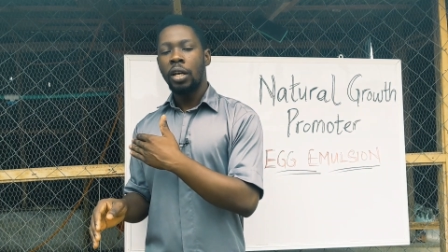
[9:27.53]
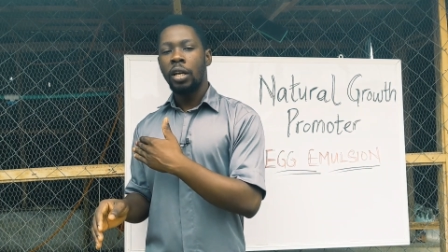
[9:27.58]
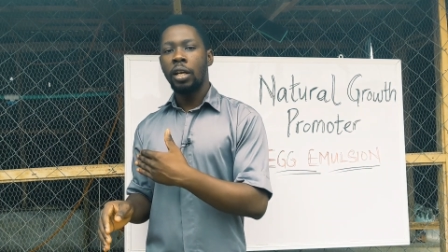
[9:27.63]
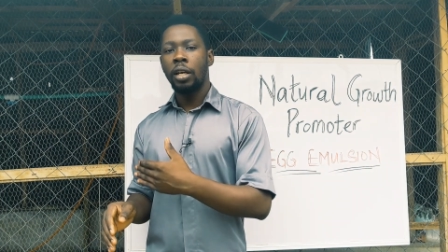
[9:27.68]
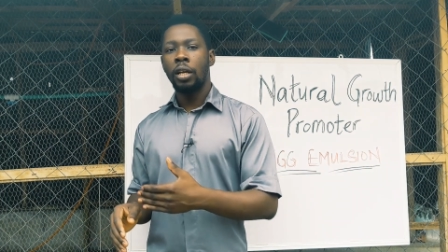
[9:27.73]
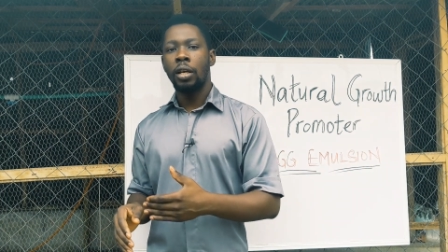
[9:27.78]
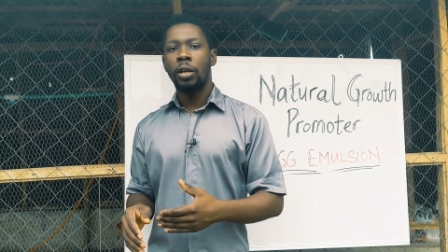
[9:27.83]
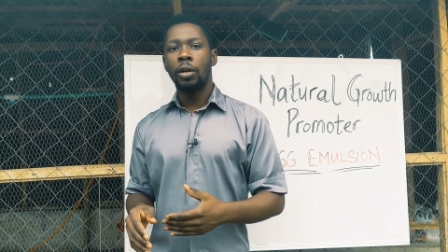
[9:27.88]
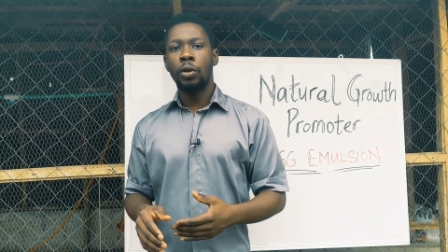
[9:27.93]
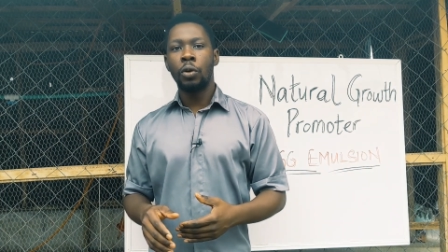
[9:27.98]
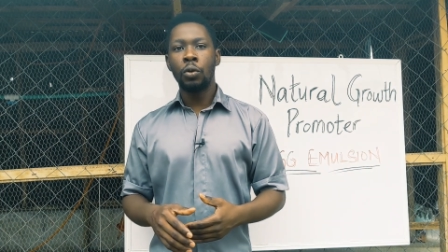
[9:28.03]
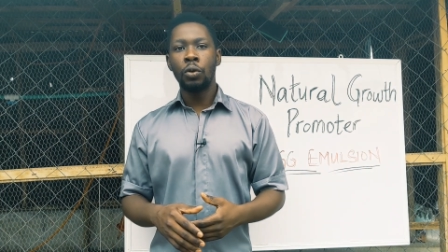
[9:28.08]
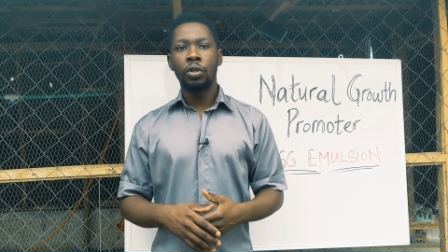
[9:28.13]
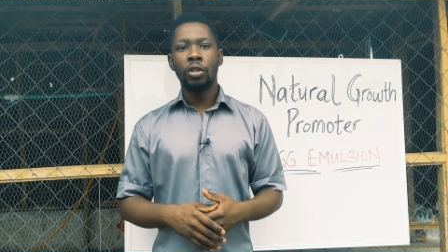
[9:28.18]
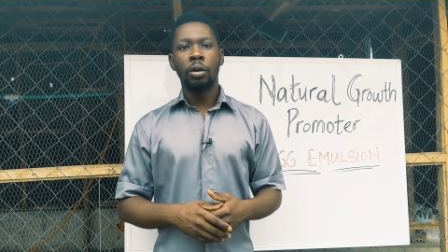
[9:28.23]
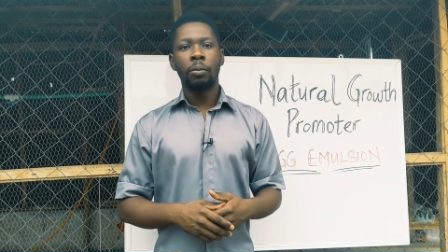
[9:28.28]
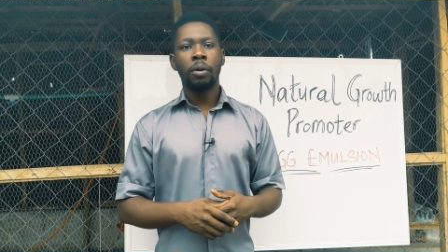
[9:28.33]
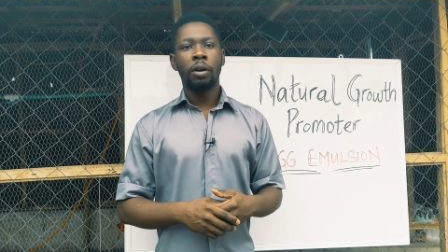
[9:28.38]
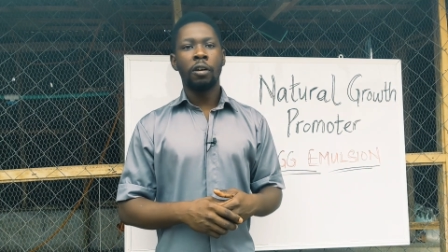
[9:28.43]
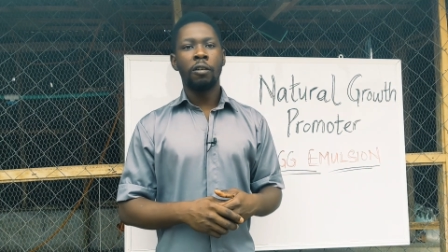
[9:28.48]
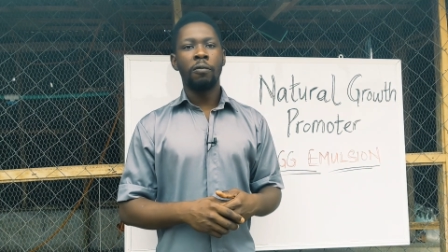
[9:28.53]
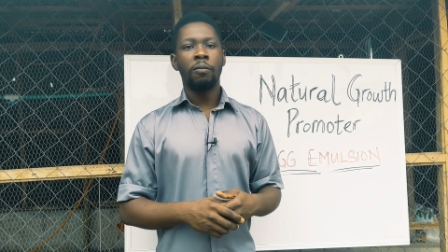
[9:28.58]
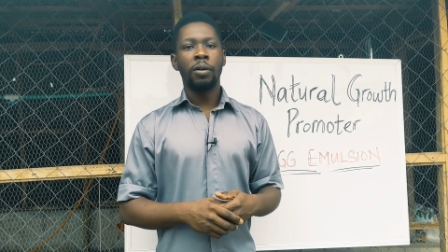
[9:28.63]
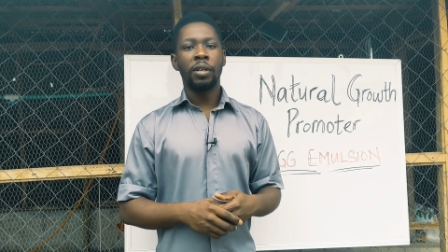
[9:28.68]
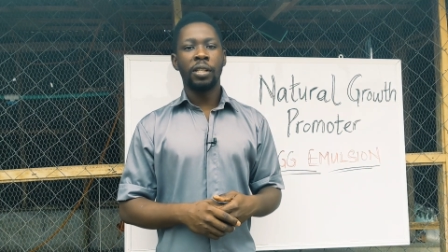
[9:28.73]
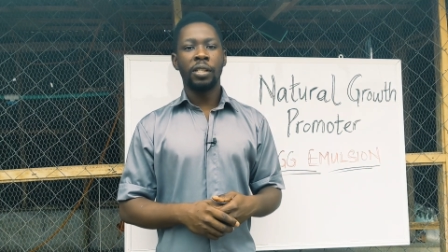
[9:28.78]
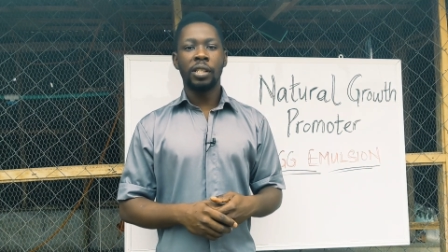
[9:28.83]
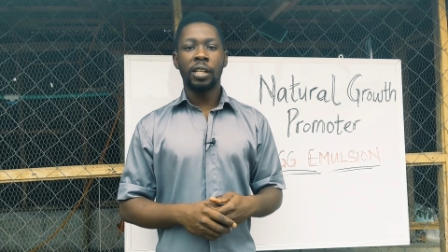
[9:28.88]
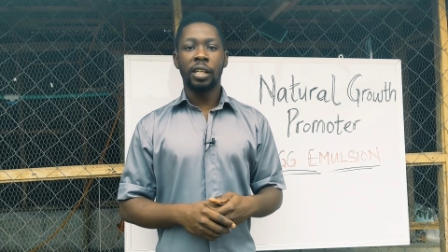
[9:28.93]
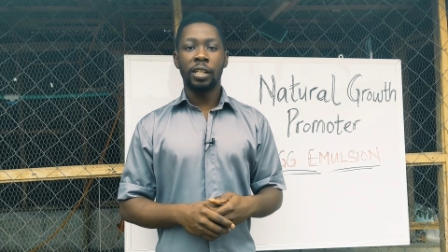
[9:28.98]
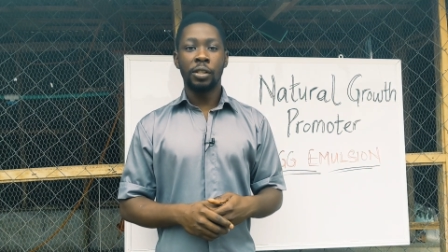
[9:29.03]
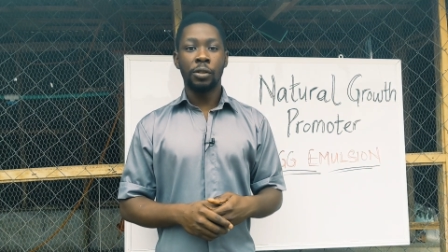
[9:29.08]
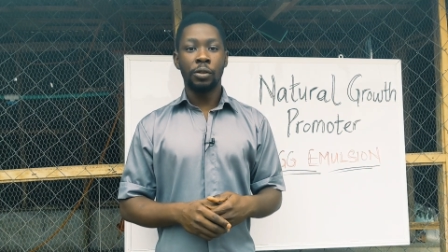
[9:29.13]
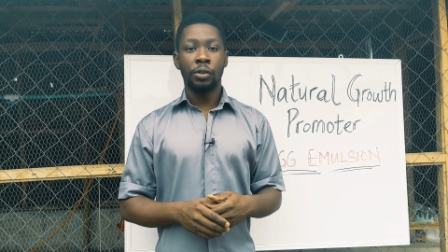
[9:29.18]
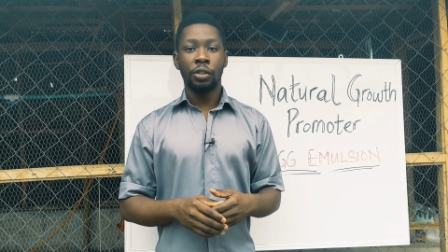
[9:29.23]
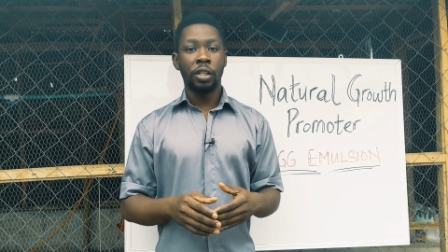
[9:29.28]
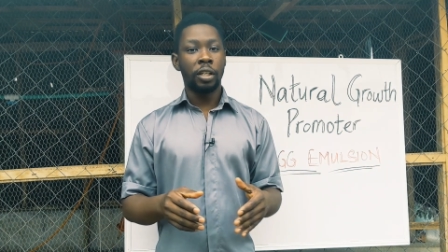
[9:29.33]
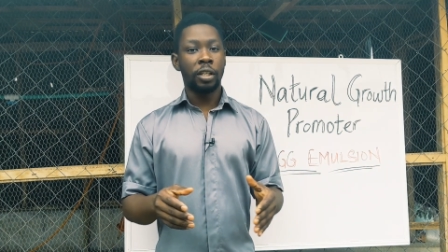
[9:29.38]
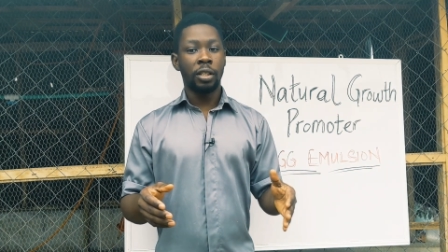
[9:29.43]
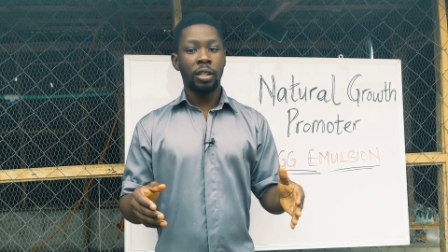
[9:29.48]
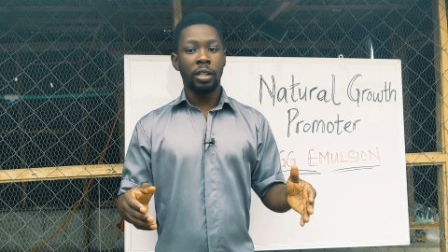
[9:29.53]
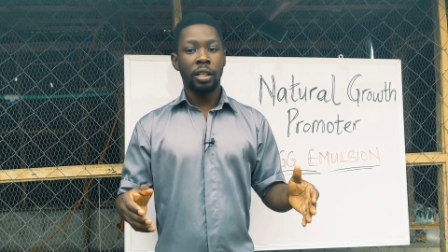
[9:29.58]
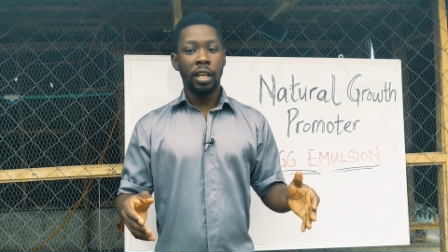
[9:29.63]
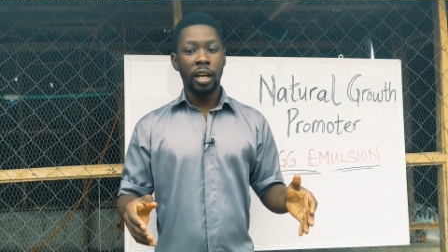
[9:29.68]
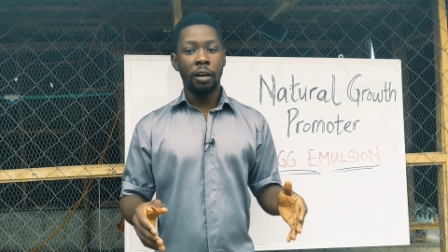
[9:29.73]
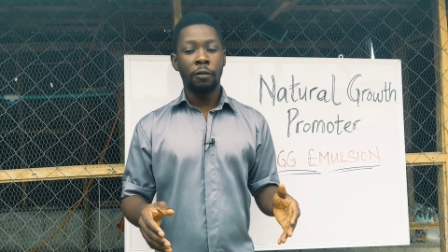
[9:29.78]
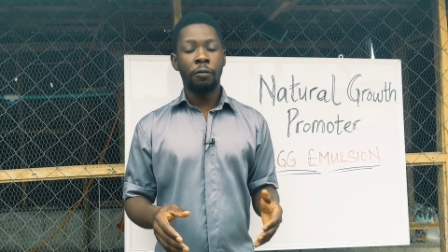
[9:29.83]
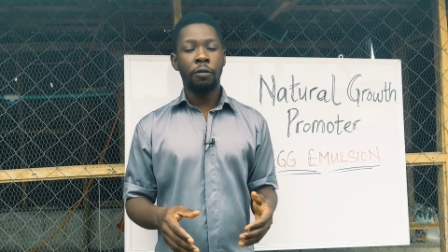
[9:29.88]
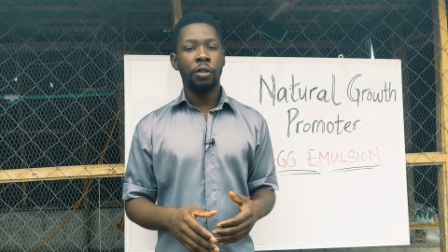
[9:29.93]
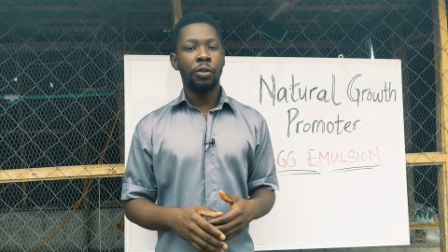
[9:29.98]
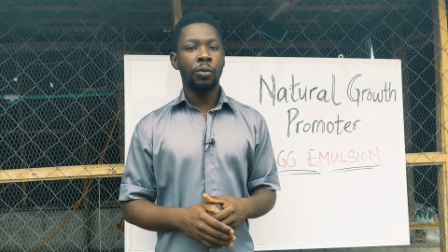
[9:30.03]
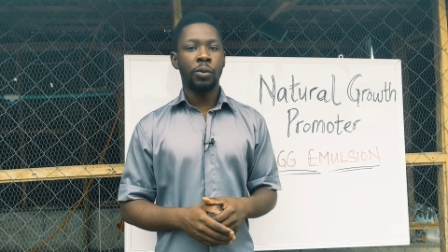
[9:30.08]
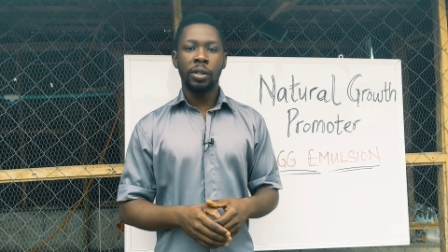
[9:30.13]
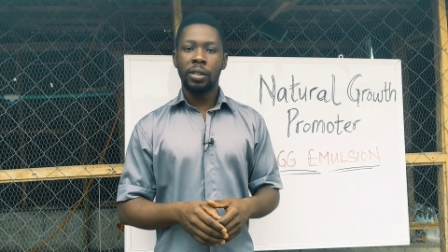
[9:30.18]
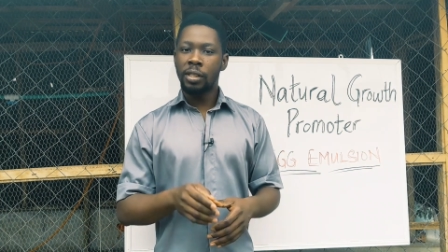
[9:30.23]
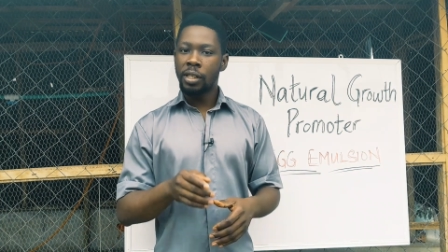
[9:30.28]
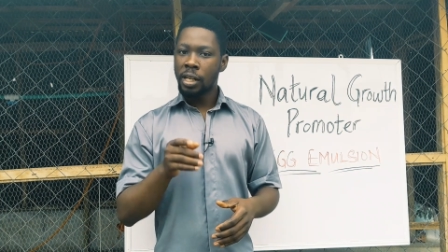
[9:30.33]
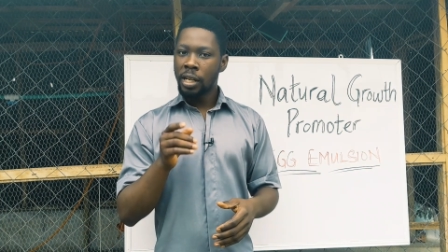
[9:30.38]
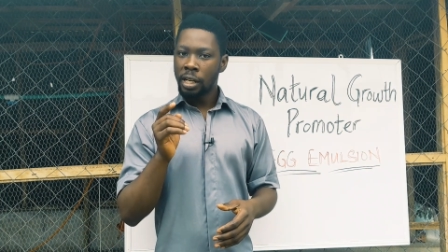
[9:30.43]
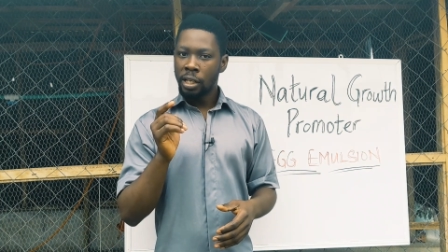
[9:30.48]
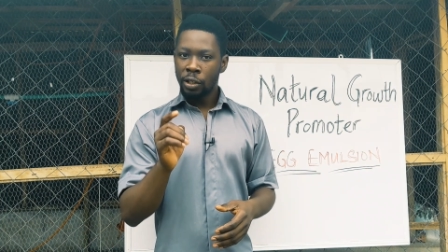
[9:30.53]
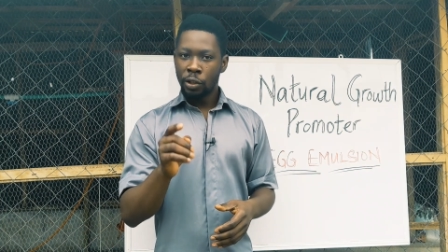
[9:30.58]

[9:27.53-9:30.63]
a good number of birds and you check the average weight,